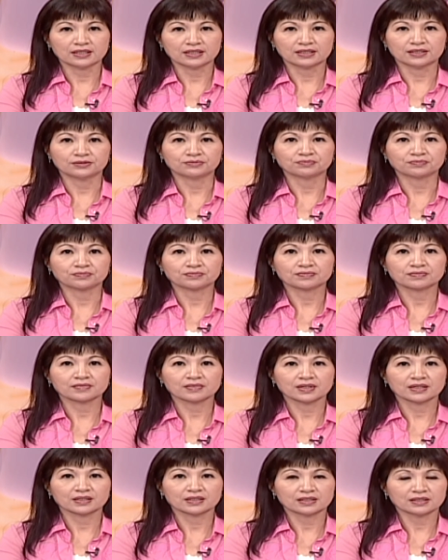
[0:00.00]
um,
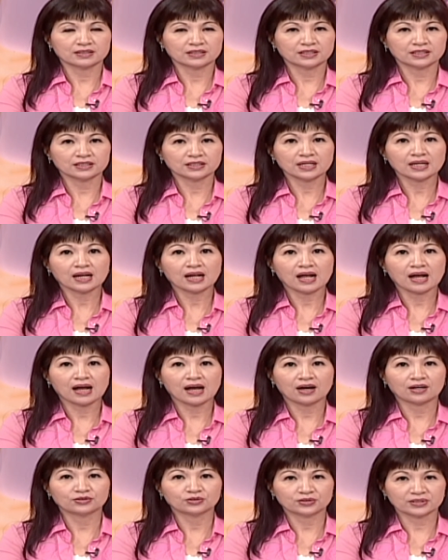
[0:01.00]
learn
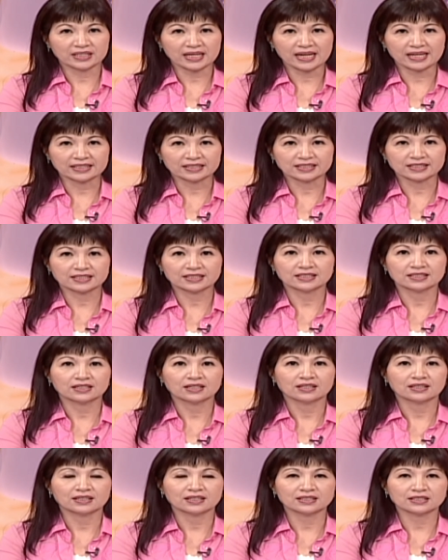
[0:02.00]
how to dance.
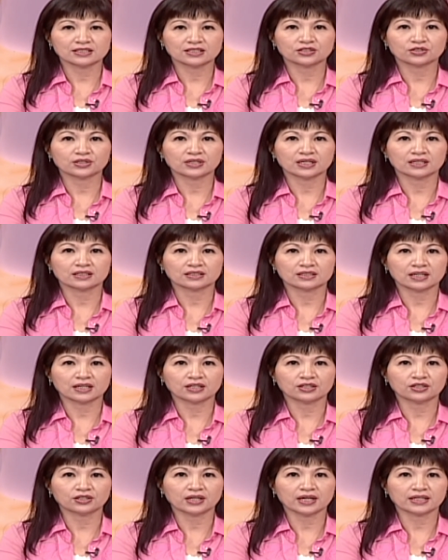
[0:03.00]
Let's take a, take
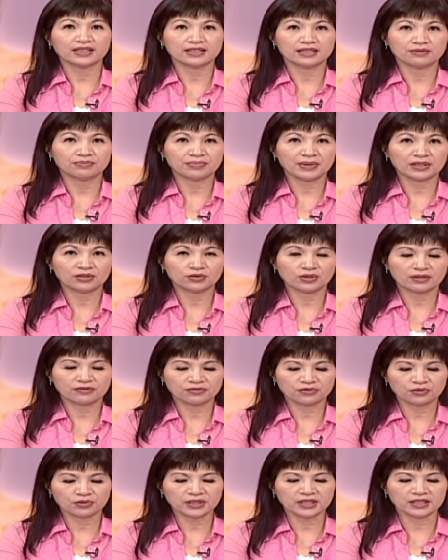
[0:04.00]
a look at the paragraph
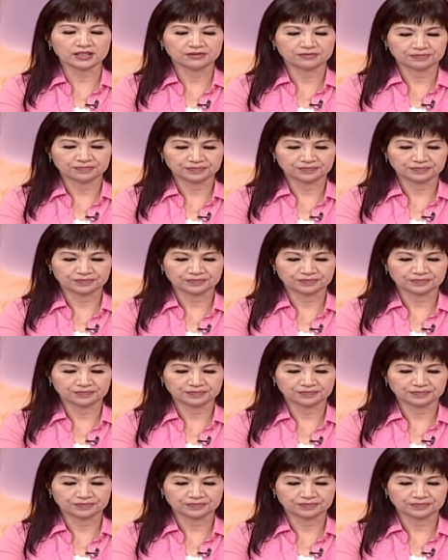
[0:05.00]
three.